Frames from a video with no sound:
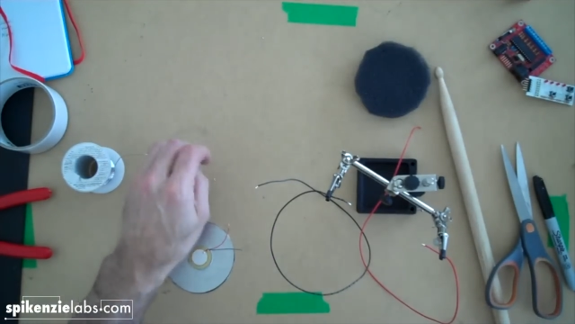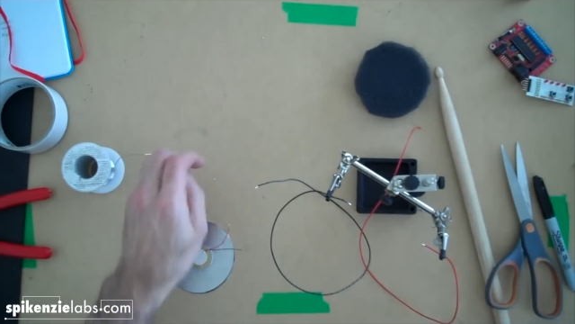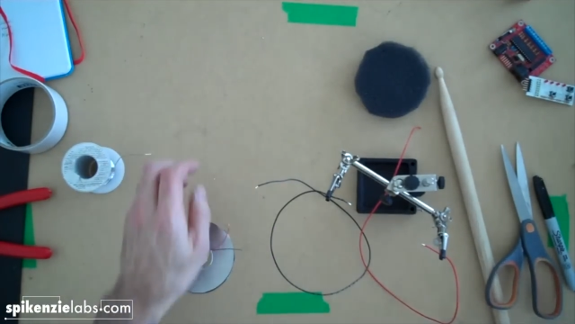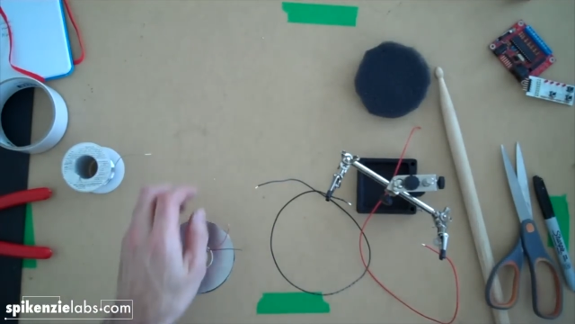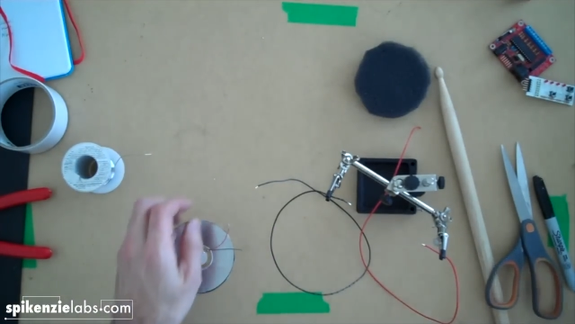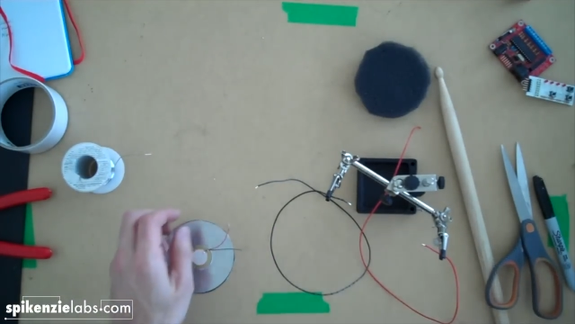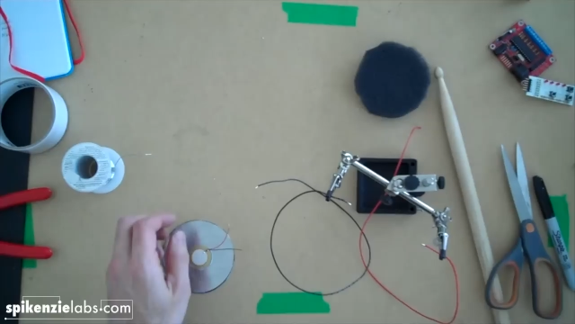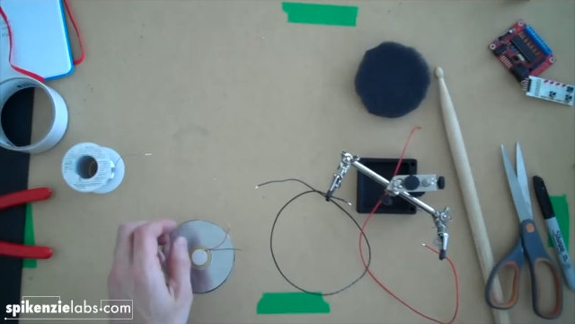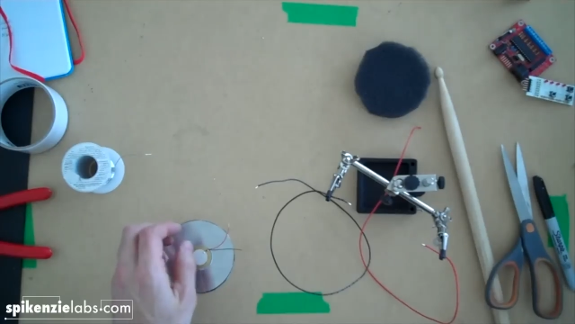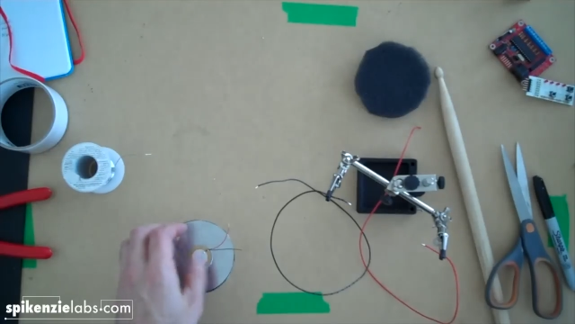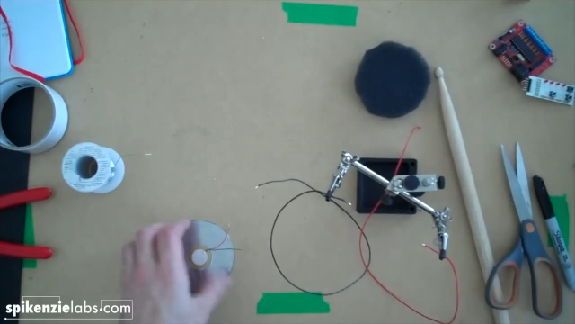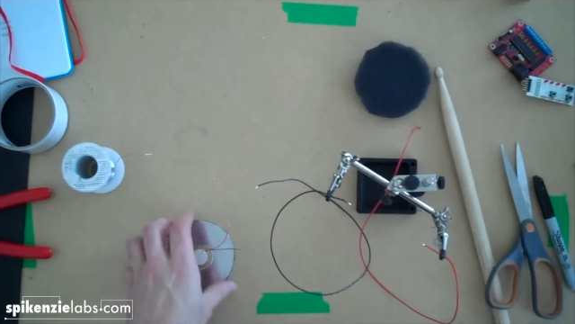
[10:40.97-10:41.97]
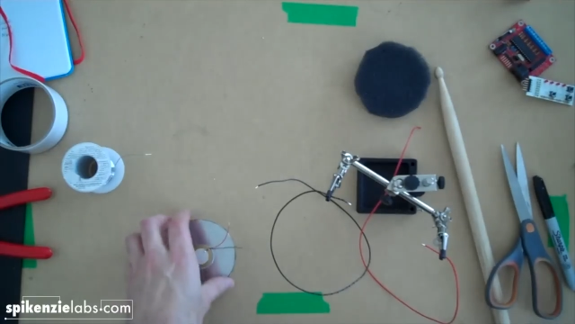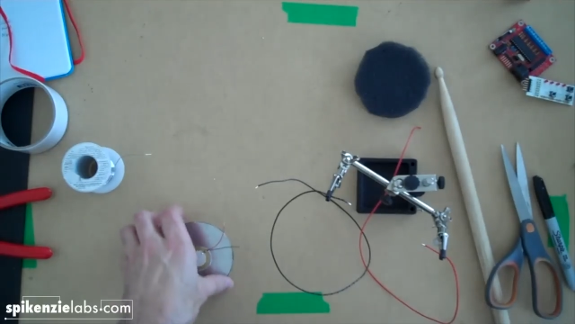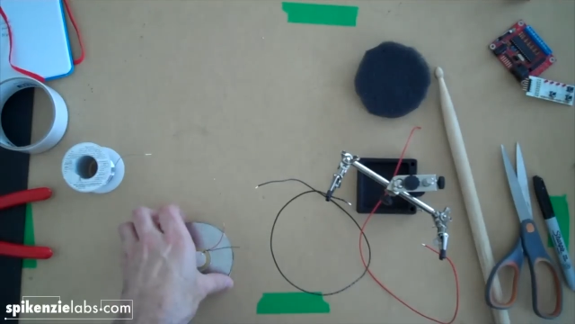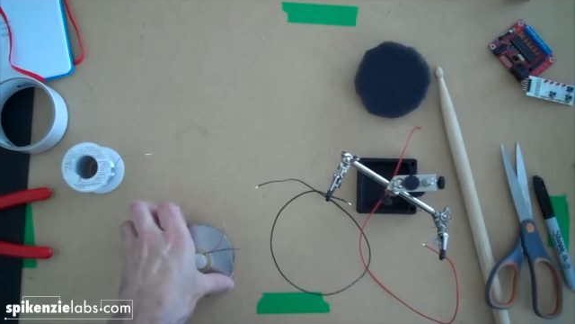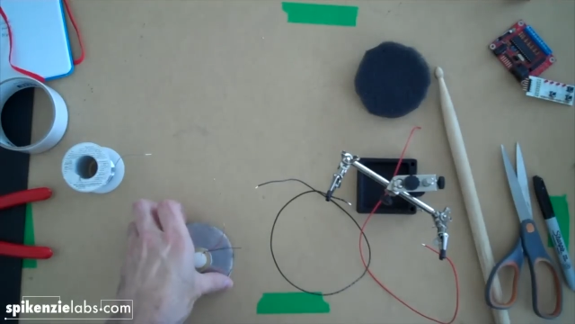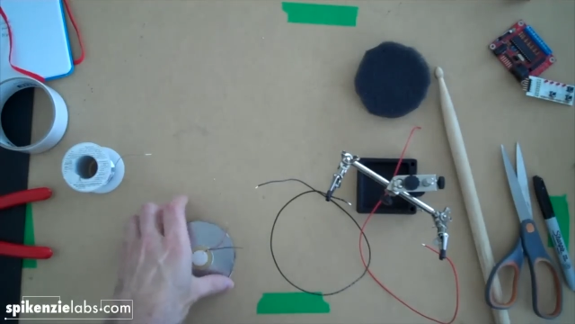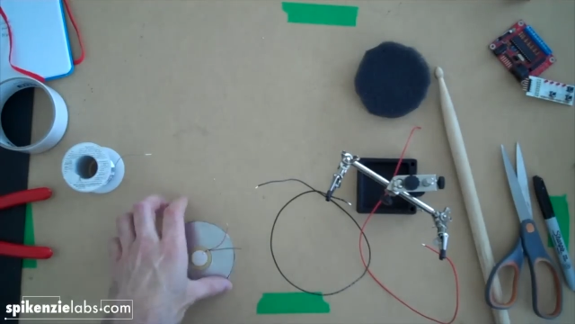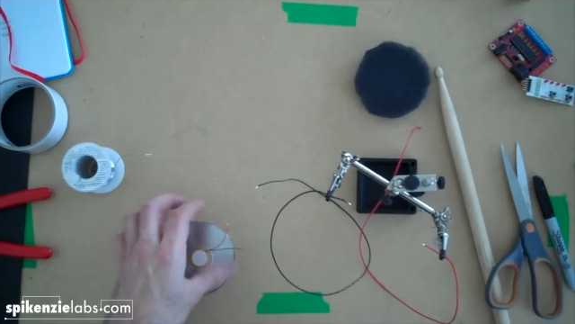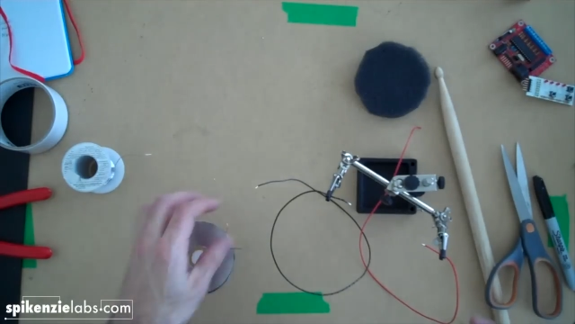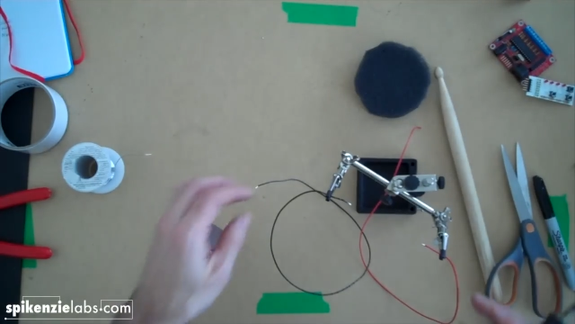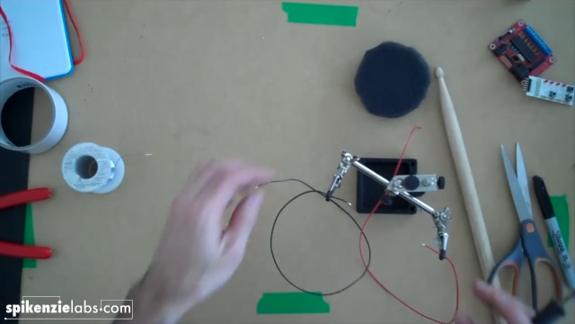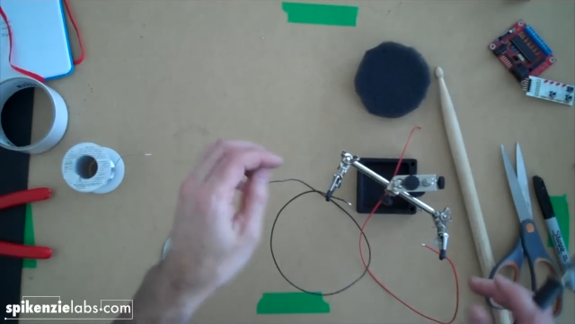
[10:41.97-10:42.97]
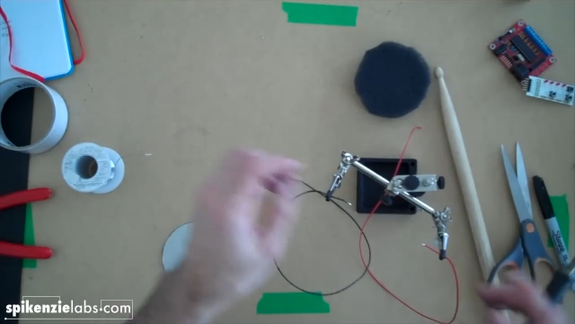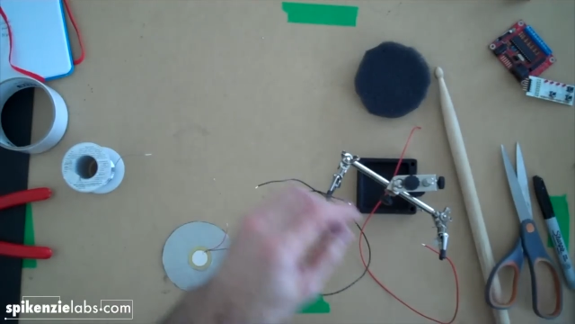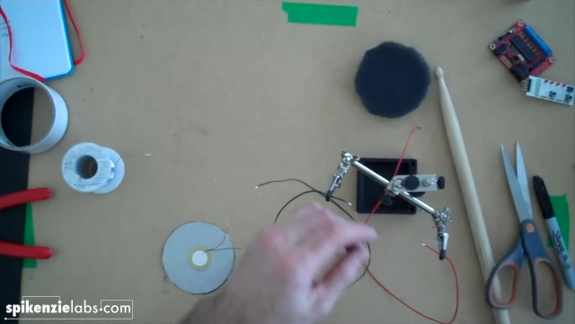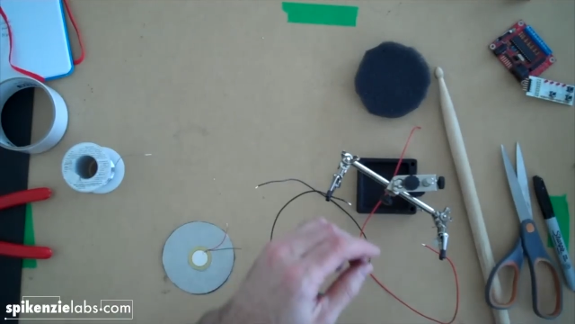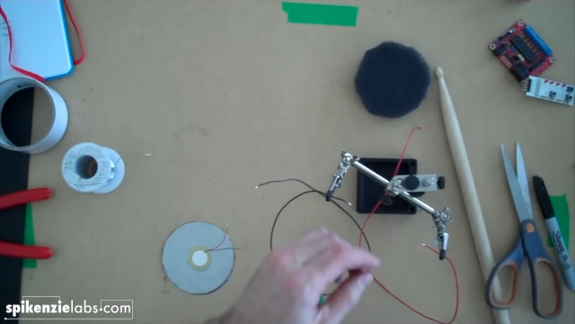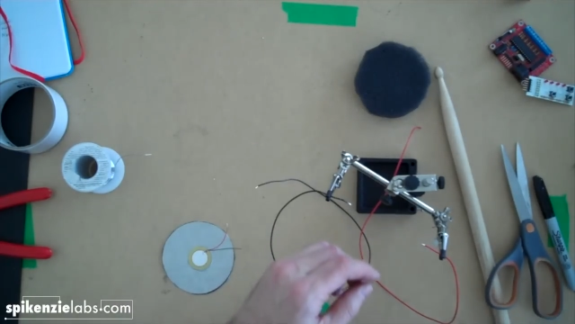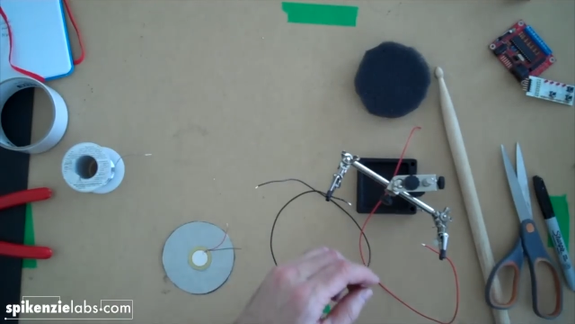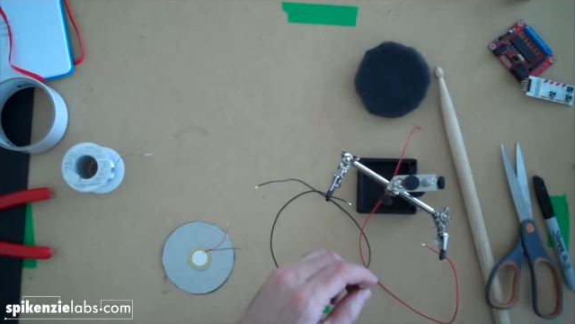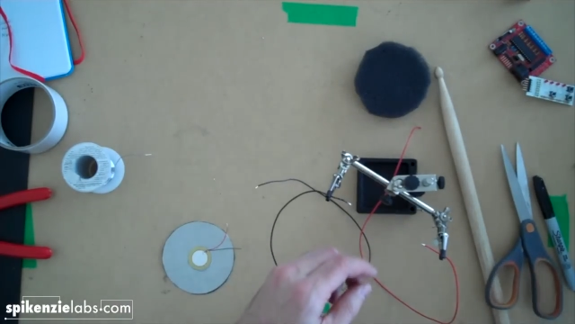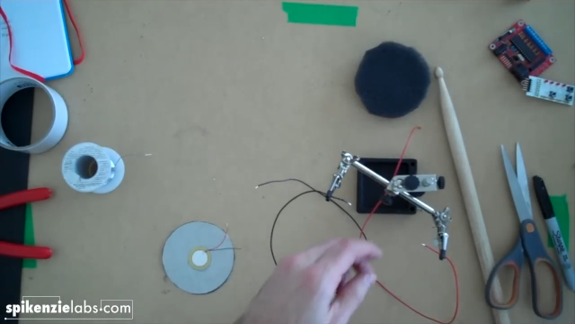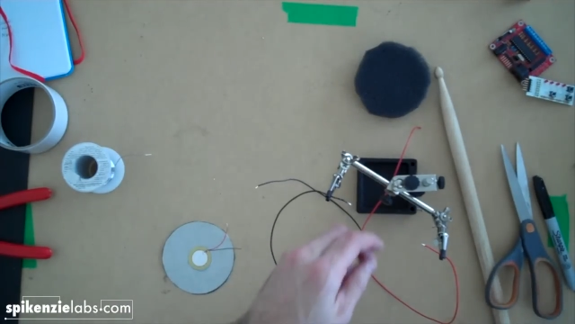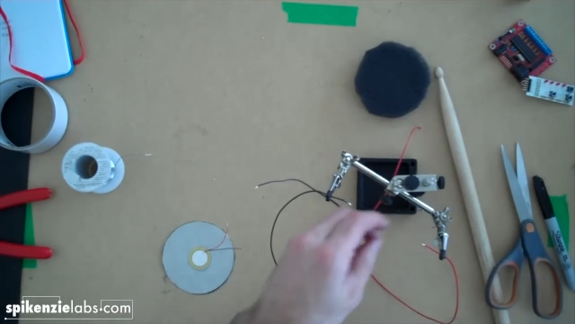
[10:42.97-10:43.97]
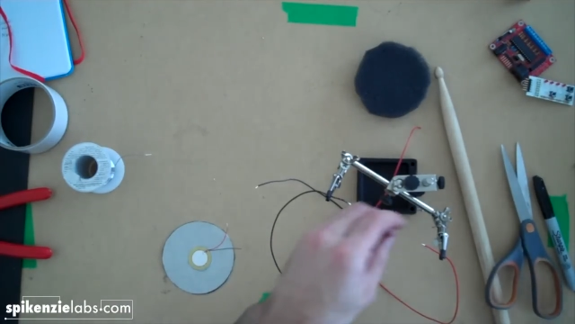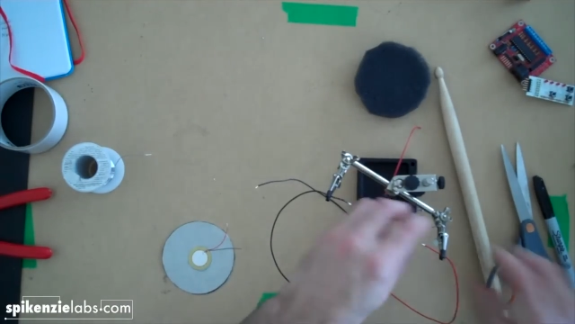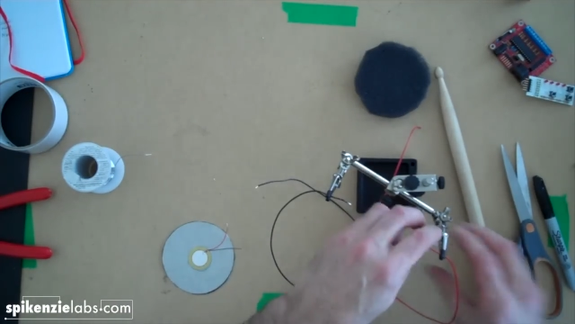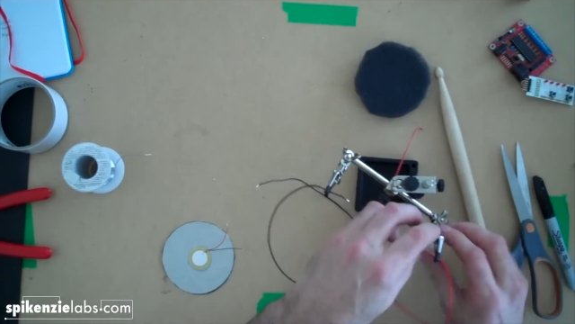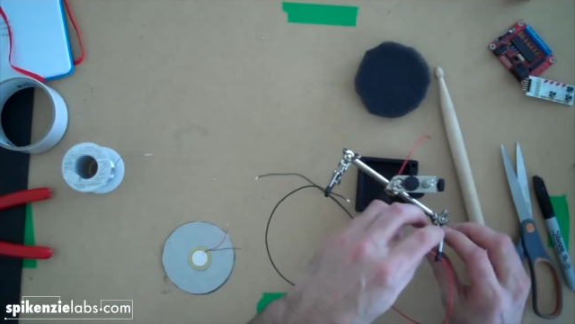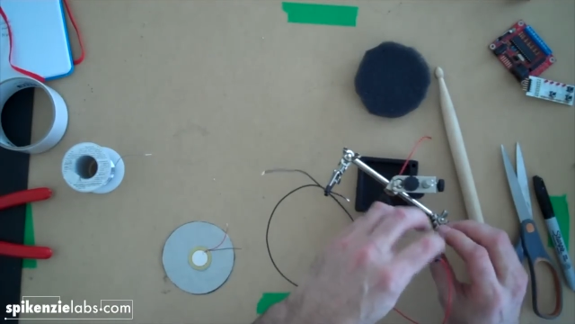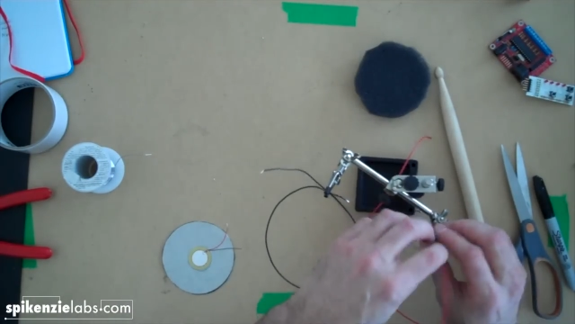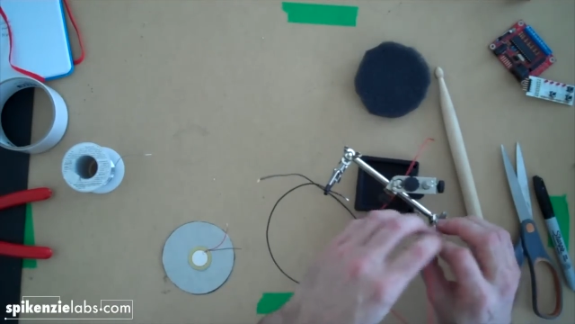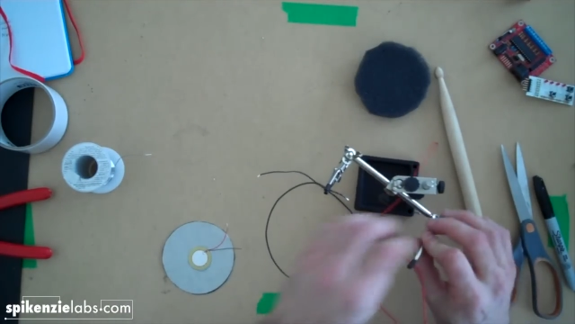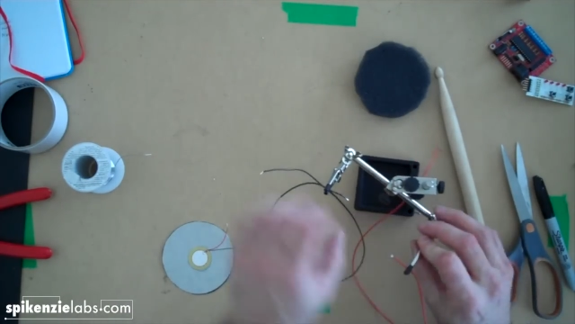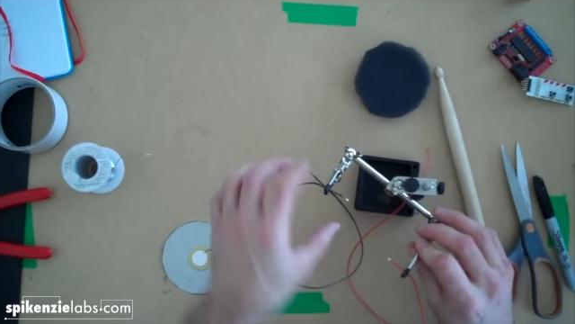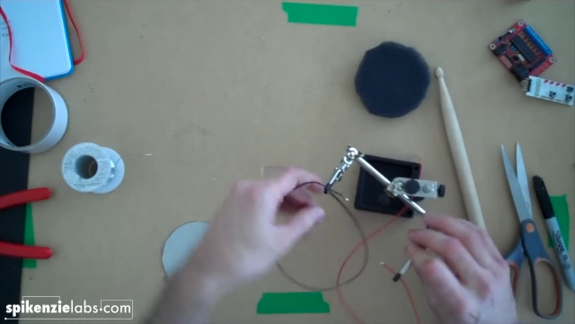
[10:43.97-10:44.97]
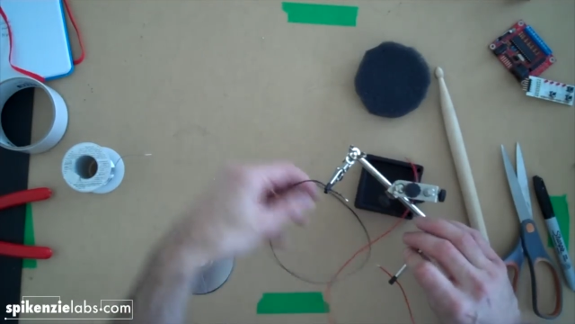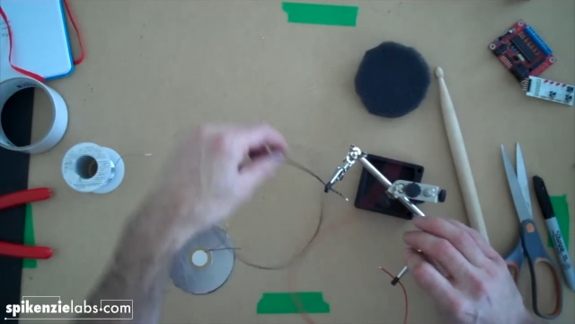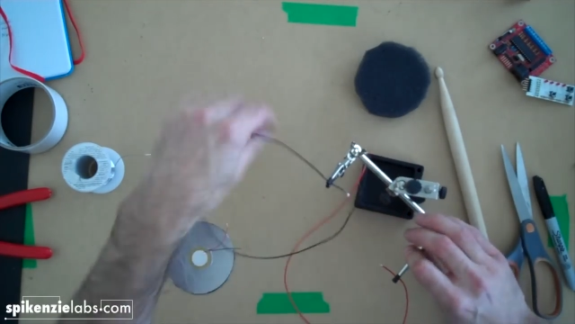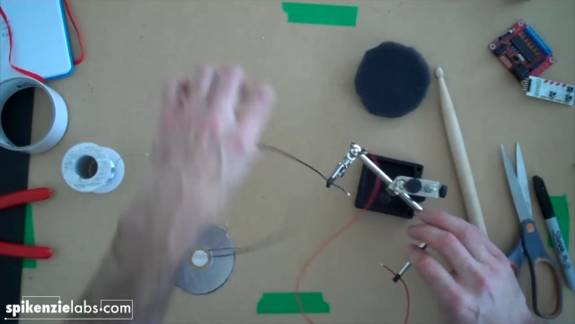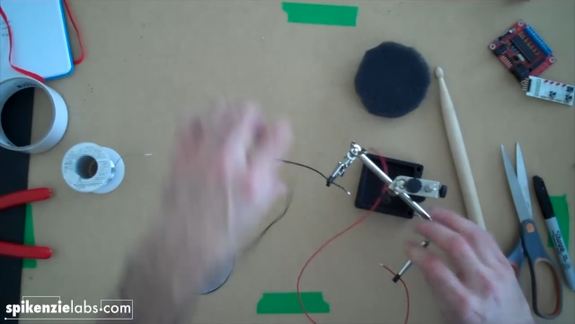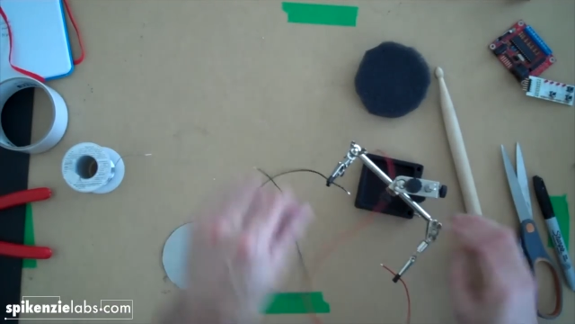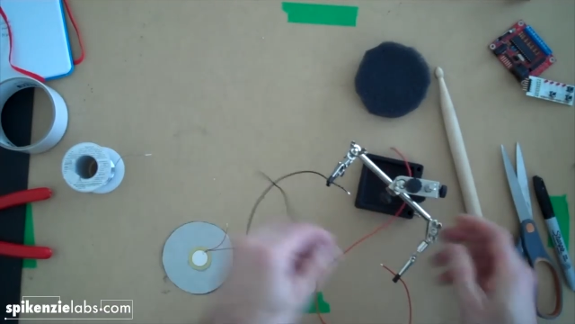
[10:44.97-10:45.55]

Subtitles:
No face is visible, so there are no lips to read.